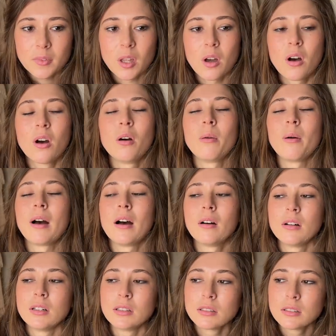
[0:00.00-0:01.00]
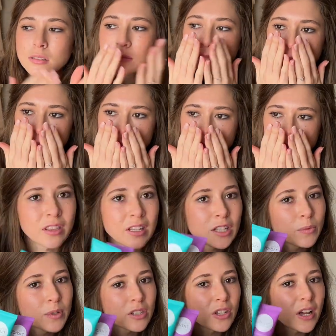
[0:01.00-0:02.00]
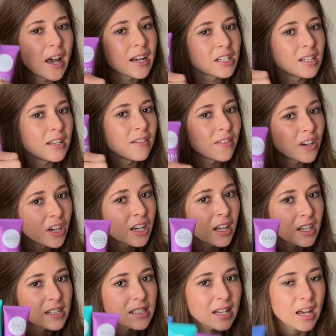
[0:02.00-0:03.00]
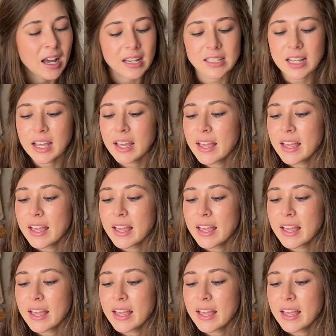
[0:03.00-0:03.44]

Oh, wow. These ones are actually a very nice size.